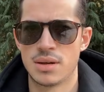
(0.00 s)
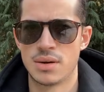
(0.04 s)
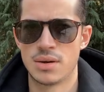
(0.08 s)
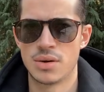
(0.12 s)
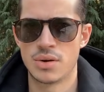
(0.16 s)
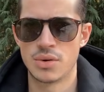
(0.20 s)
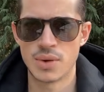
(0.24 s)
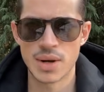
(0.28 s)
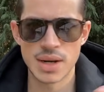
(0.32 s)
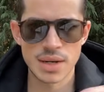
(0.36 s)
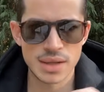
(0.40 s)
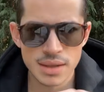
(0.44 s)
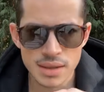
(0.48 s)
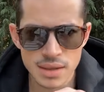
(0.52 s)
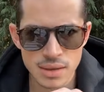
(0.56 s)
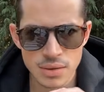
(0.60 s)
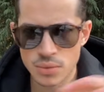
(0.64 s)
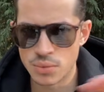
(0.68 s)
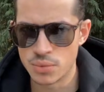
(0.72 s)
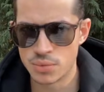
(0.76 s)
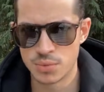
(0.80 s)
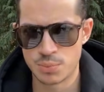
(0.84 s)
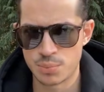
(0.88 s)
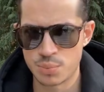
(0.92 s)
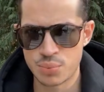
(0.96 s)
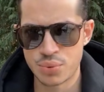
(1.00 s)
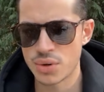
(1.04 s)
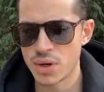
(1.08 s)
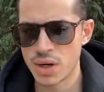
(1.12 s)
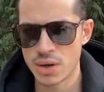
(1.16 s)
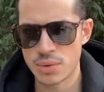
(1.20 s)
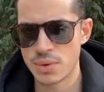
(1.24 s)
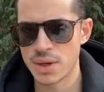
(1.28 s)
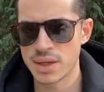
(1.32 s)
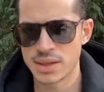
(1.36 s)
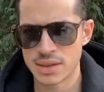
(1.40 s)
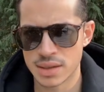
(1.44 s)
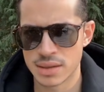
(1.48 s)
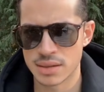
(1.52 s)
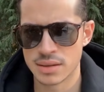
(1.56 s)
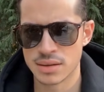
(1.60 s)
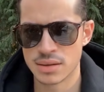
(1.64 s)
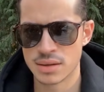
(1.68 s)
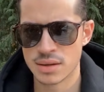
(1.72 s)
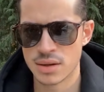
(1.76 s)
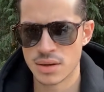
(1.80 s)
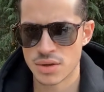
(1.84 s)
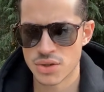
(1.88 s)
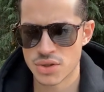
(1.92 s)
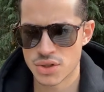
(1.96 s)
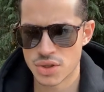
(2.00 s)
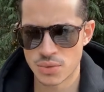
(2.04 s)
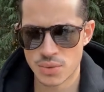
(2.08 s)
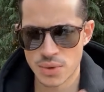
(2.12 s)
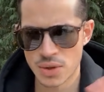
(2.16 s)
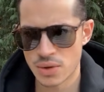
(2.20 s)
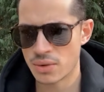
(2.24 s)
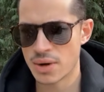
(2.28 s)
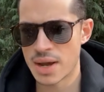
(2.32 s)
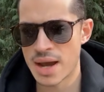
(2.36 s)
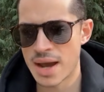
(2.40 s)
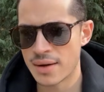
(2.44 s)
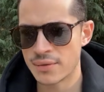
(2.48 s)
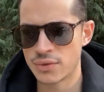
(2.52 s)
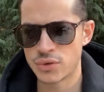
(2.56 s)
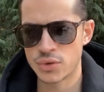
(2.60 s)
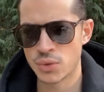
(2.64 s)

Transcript: already pre-written, so we don't have